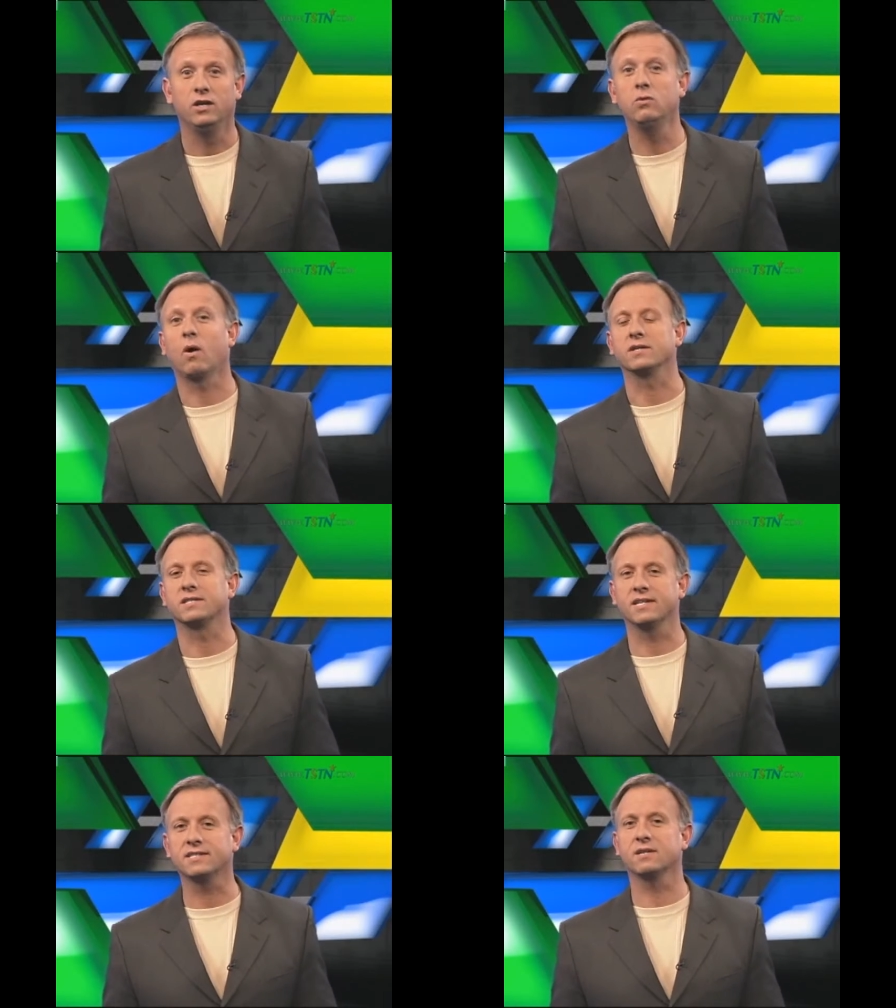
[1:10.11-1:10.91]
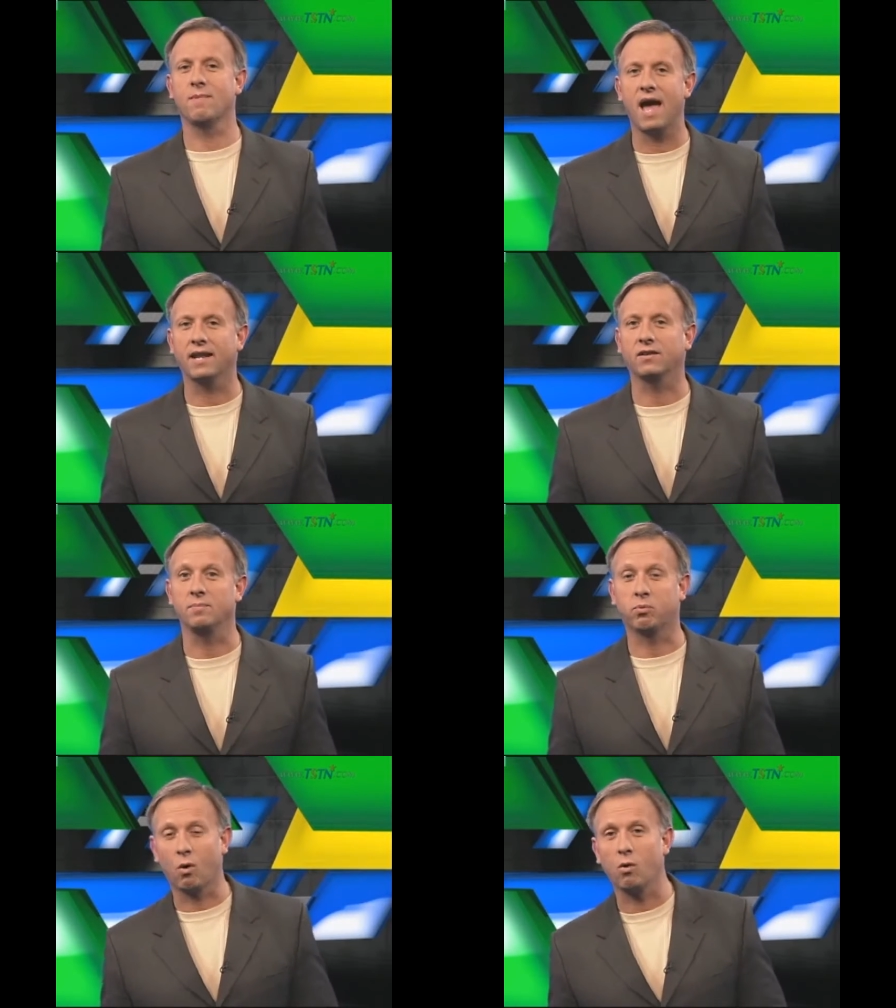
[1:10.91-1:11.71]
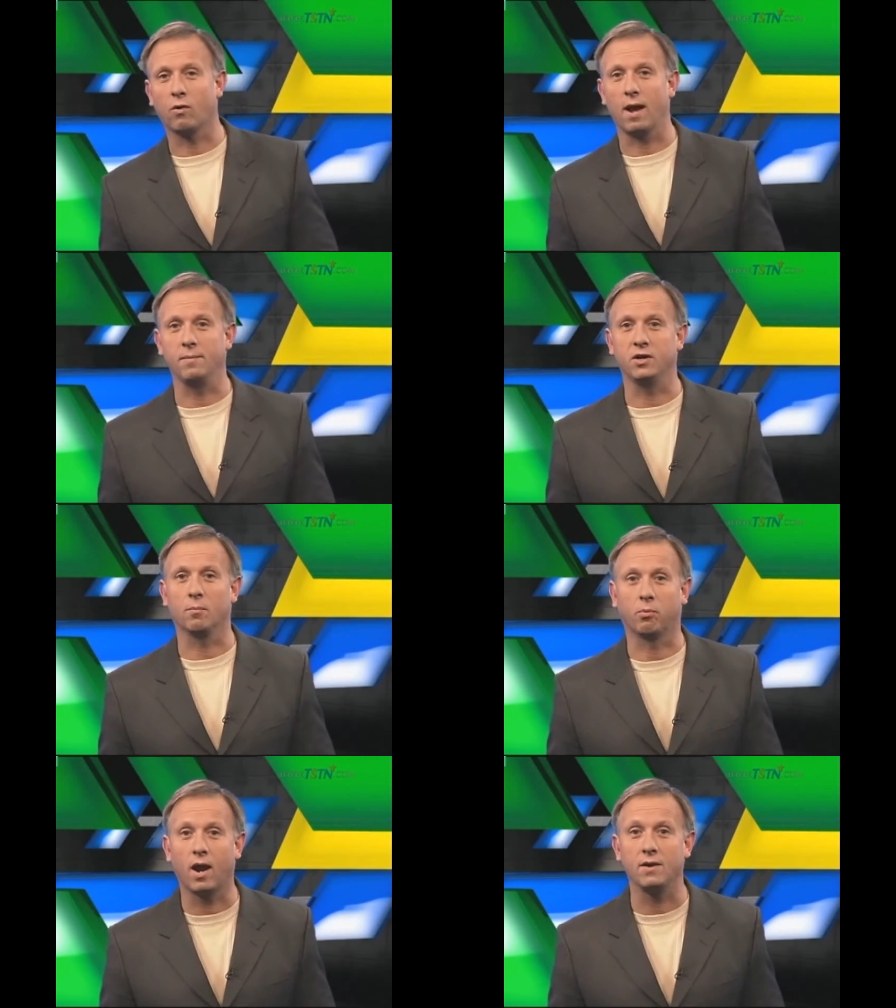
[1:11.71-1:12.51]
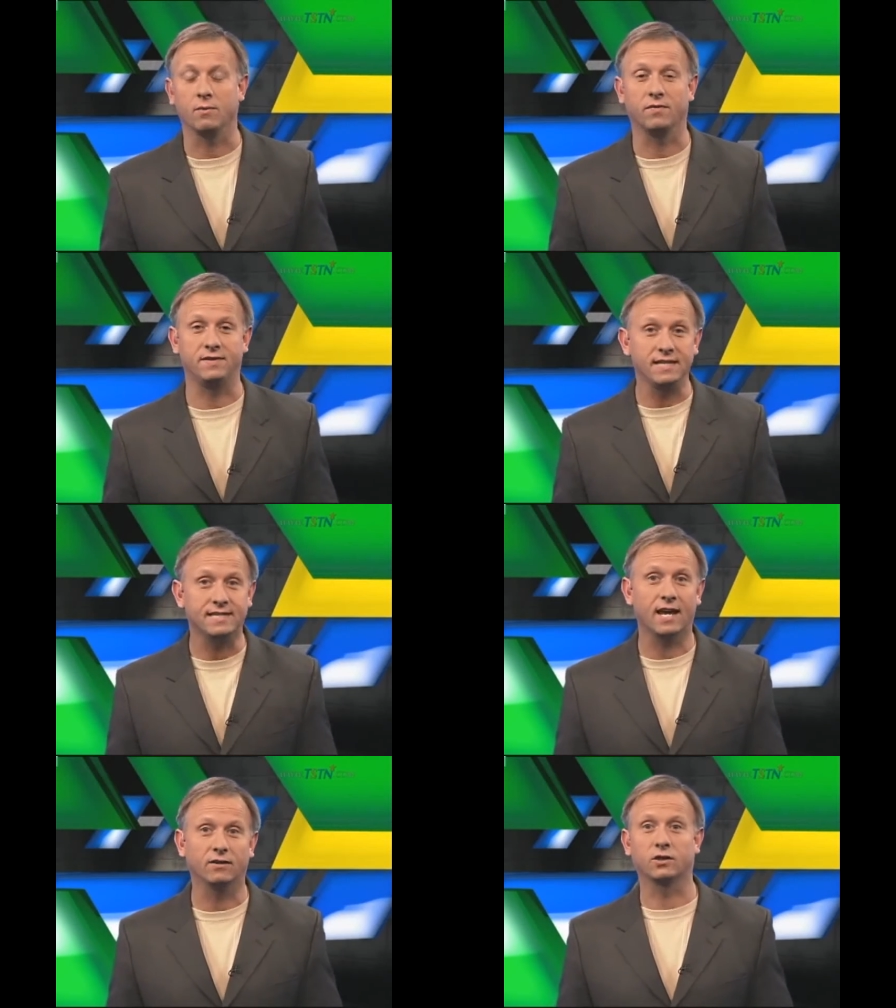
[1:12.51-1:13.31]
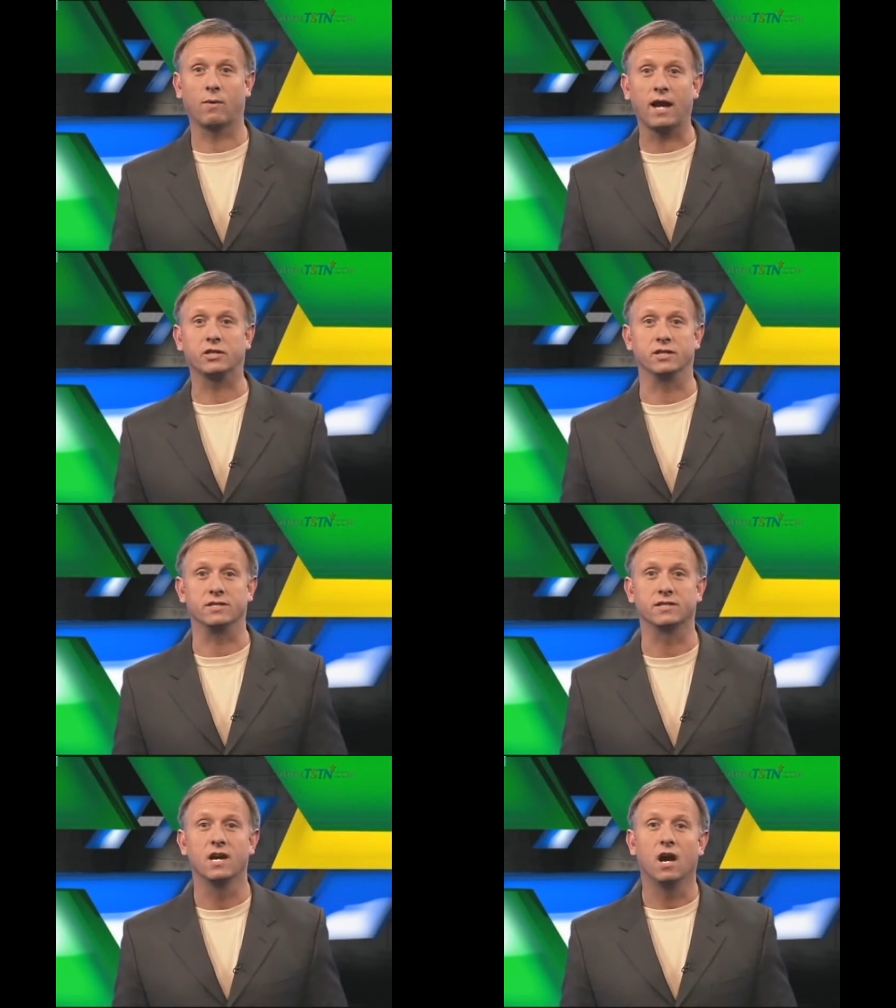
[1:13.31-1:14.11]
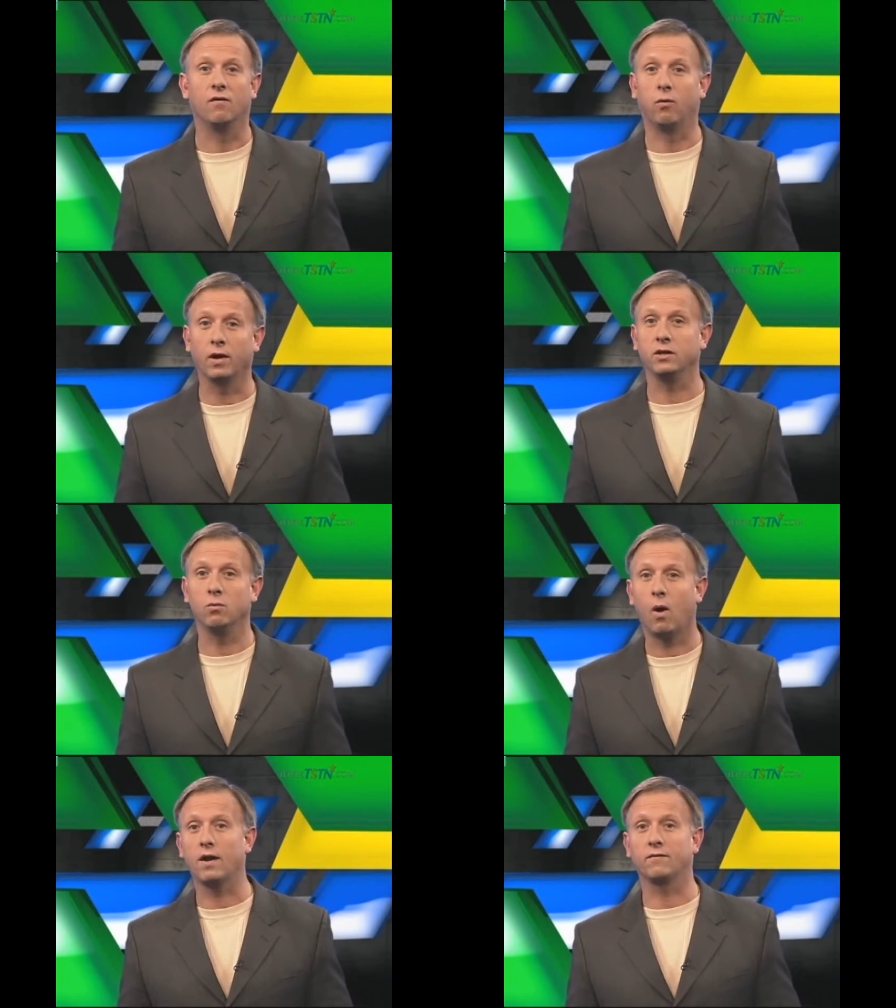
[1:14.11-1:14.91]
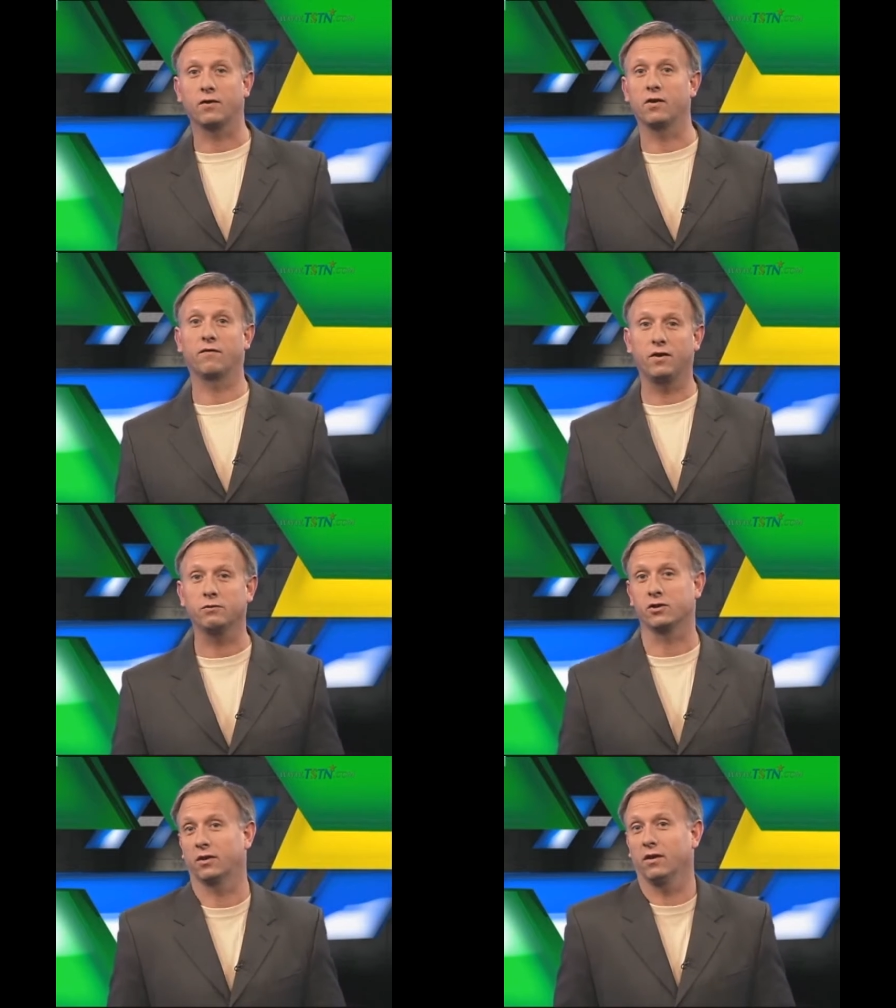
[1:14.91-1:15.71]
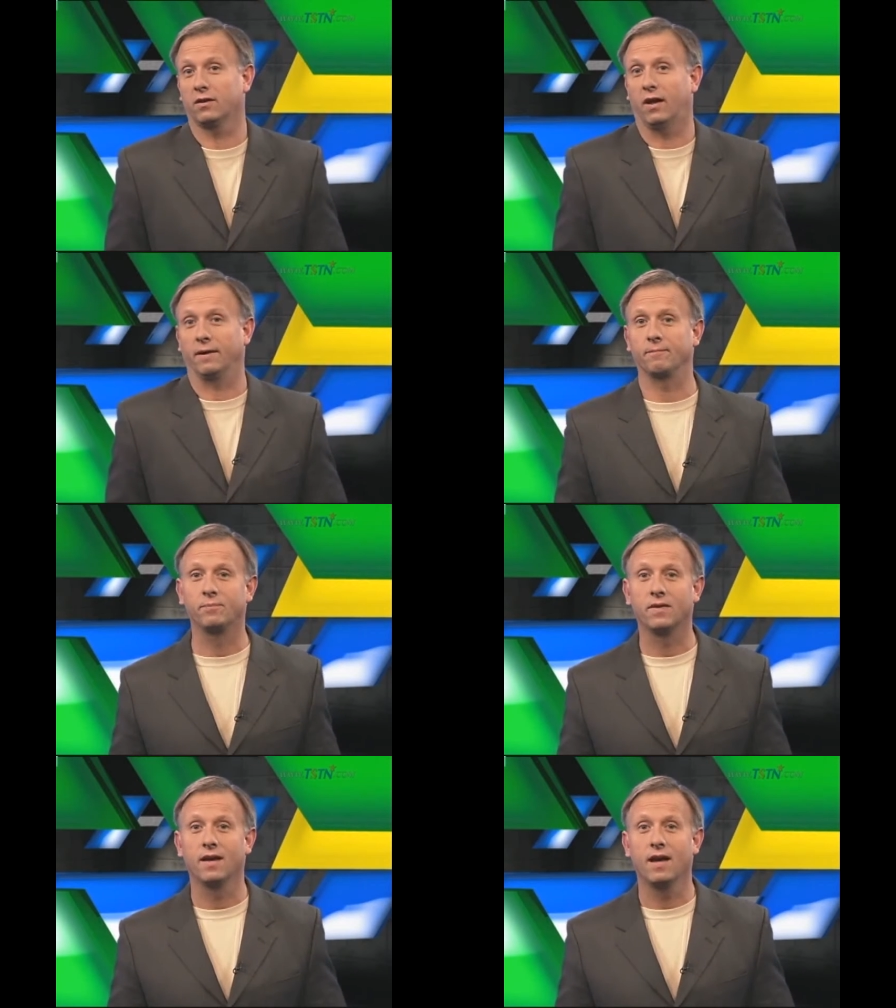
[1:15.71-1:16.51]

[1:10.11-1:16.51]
you are systematically programming your brain with detailed directions of what you want for your future to look like.